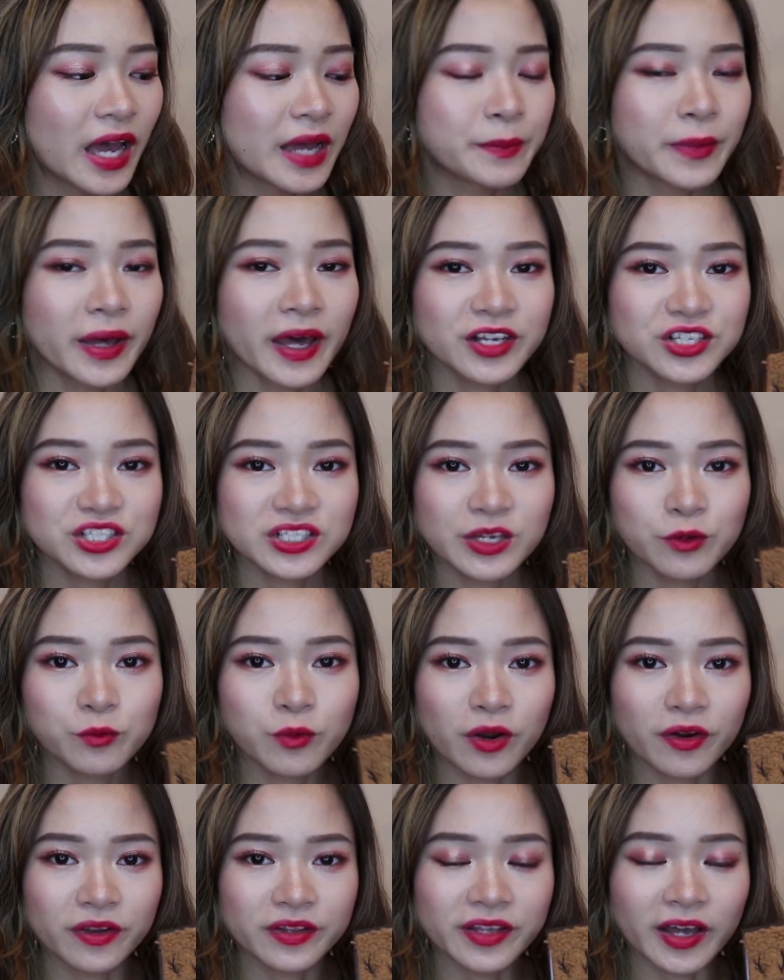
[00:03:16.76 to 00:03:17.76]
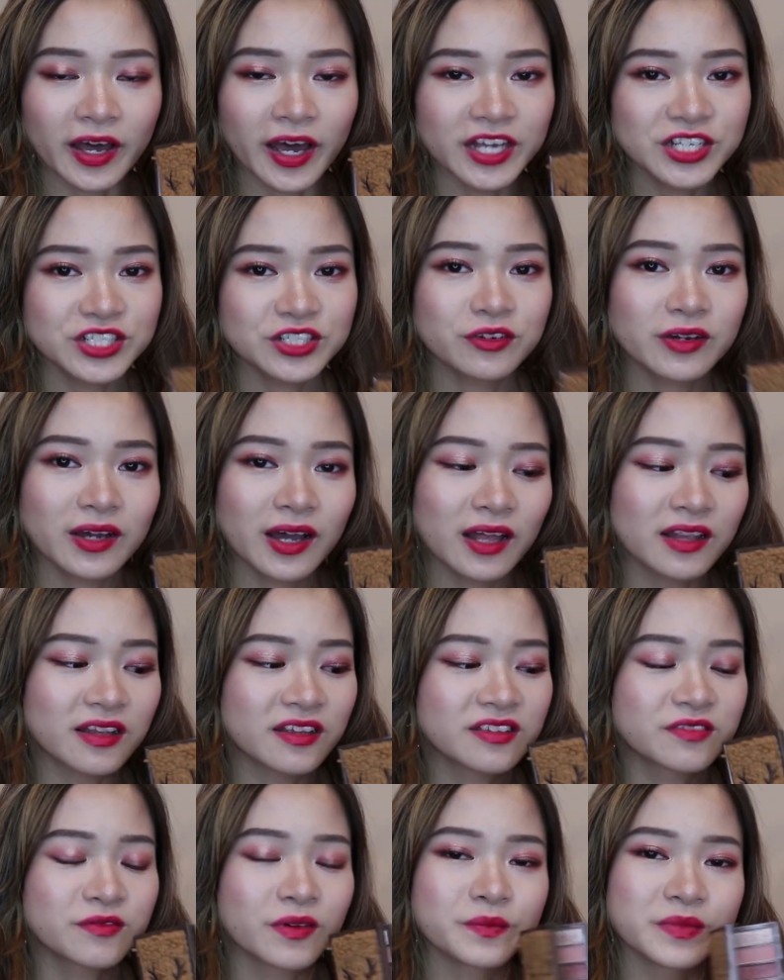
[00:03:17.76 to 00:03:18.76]
I'm actually wearing the eyeshadow
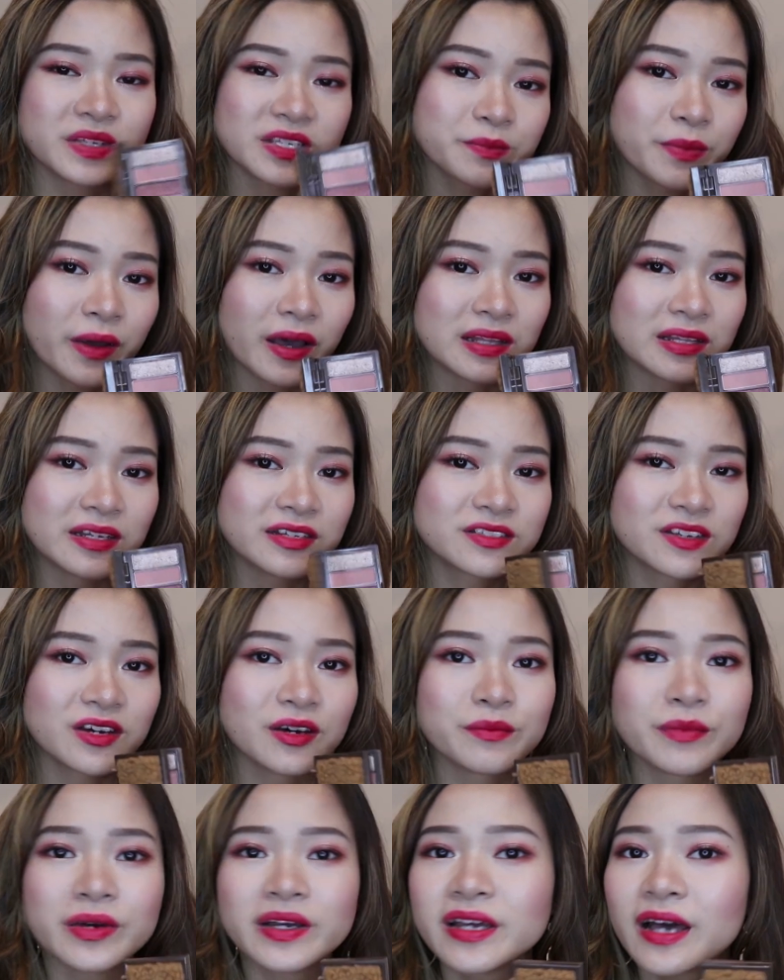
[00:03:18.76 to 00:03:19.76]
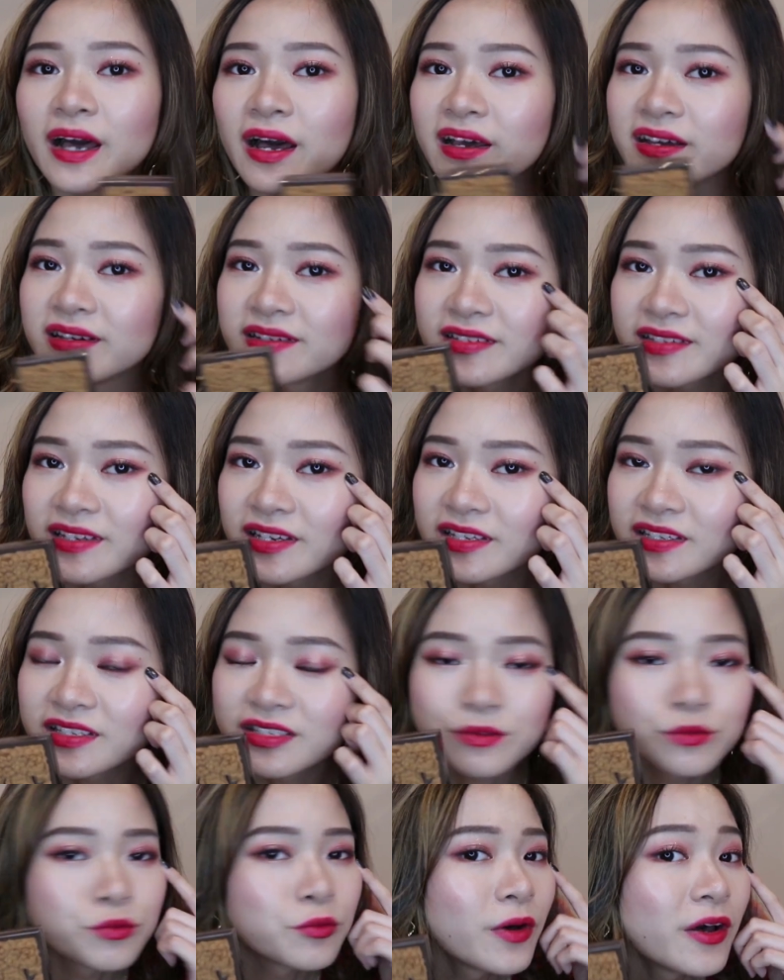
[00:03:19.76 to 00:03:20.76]
colors from this palette on my eyes
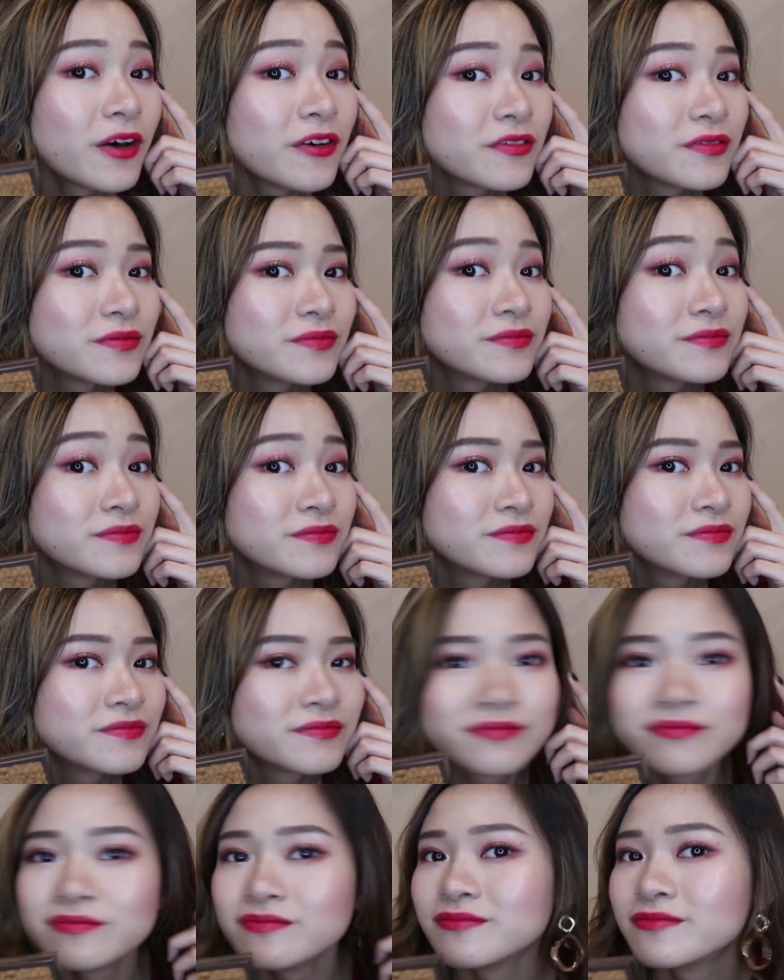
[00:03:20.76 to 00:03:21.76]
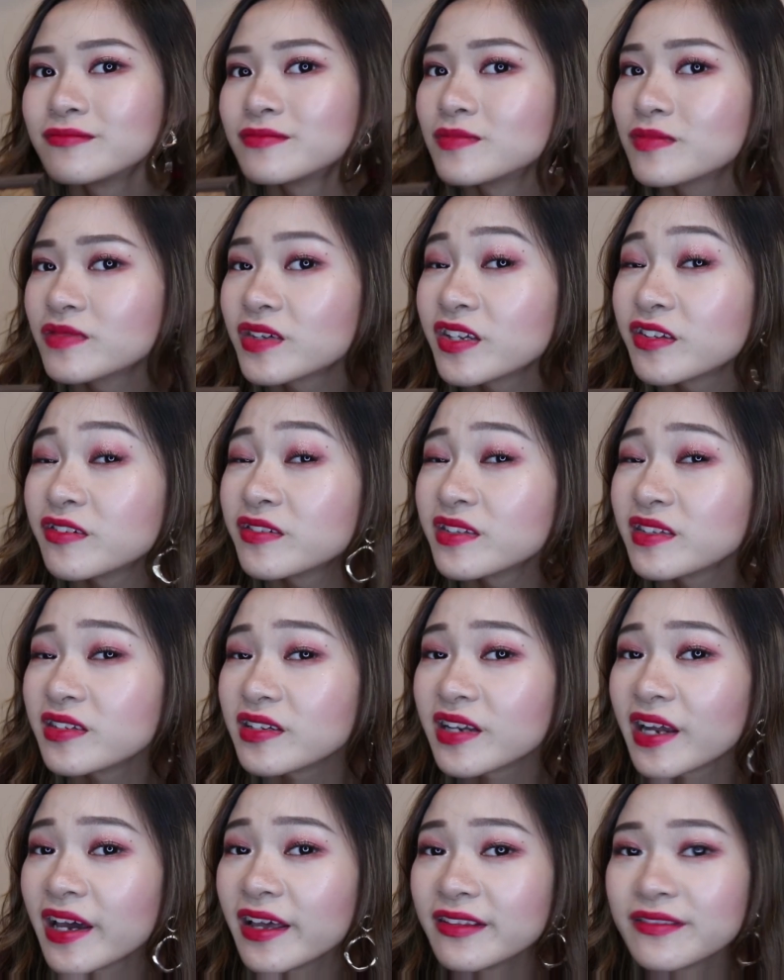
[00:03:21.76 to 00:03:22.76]
as well. Mm -hmm. Can you
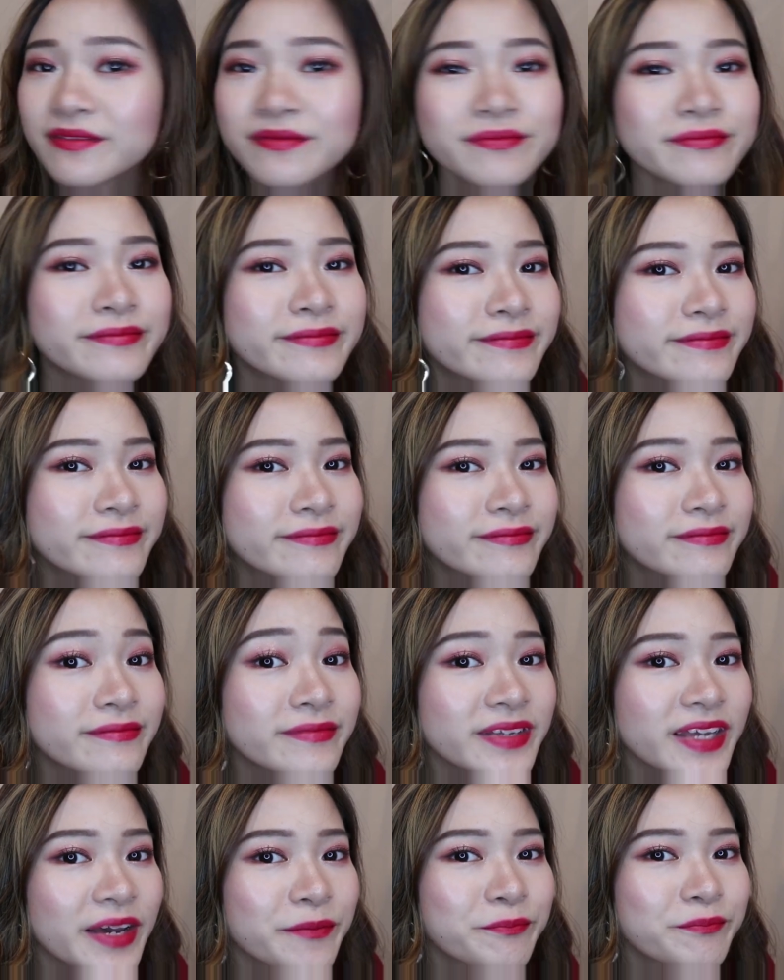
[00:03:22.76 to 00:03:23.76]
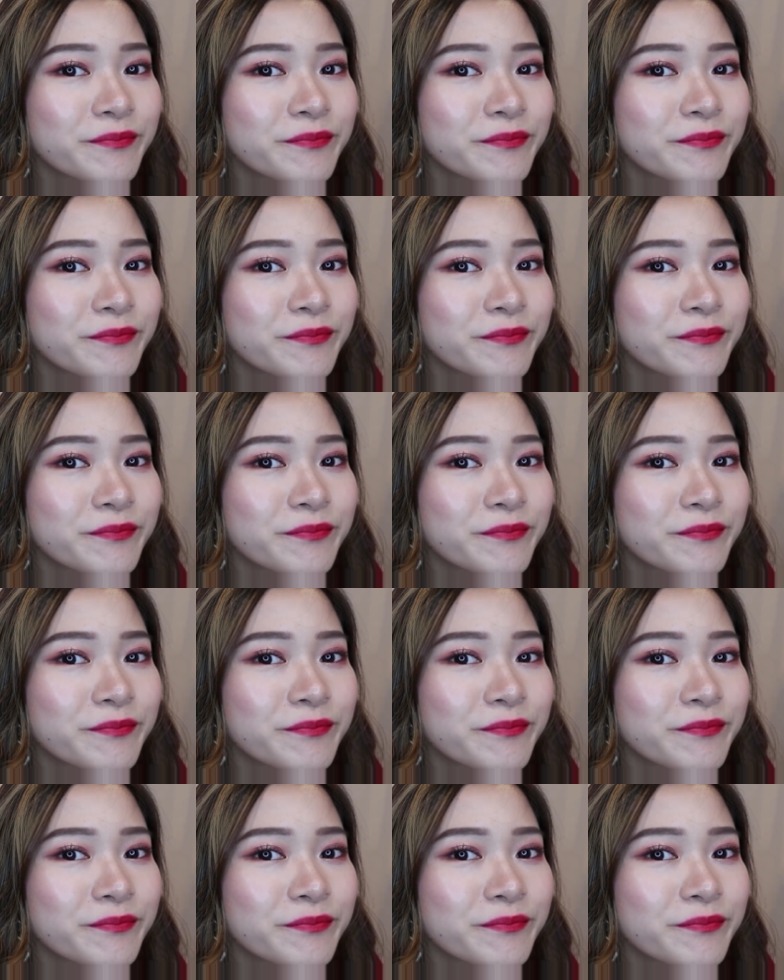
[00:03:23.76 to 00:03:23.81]
see that? Yep.